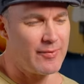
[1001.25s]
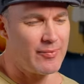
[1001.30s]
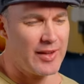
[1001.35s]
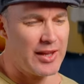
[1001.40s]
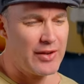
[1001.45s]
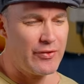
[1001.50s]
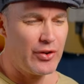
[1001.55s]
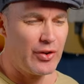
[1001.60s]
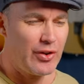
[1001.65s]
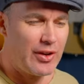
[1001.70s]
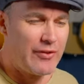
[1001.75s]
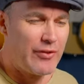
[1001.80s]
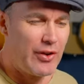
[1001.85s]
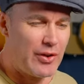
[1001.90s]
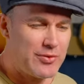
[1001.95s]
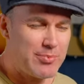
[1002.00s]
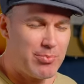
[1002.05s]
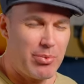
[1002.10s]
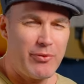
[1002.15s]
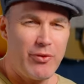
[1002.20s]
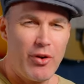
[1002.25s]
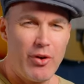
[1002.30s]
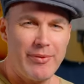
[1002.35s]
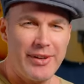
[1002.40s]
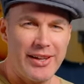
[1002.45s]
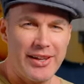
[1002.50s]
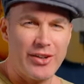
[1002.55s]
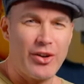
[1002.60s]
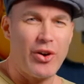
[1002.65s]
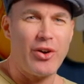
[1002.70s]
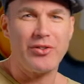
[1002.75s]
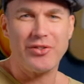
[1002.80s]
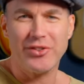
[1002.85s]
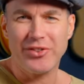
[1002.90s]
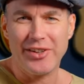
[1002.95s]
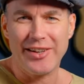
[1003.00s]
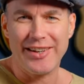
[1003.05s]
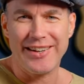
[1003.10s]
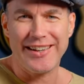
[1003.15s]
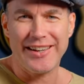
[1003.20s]
If I was performing a
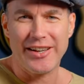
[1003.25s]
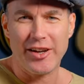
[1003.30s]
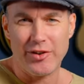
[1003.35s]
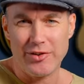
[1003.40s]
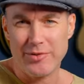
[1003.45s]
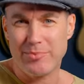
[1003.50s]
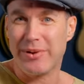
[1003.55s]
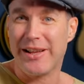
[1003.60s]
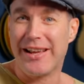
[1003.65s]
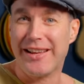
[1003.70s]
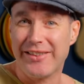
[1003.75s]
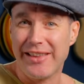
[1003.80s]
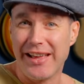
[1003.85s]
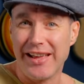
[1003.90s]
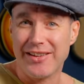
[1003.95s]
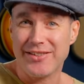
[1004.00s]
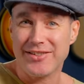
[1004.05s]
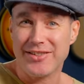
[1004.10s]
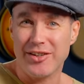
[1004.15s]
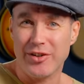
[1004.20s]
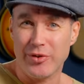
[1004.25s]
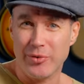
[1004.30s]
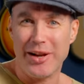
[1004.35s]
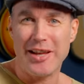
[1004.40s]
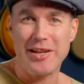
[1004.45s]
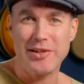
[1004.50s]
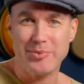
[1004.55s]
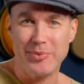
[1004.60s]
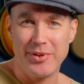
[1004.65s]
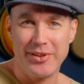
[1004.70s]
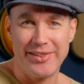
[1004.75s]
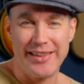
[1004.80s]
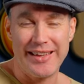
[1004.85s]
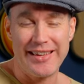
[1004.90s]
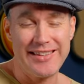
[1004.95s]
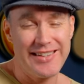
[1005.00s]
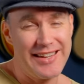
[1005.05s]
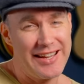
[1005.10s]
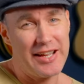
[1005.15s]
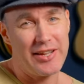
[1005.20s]
concert and I was playing that as an arrangement,
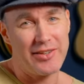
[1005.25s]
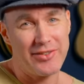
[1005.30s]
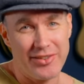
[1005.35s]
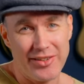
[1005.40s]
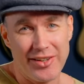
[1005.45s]
then yeah,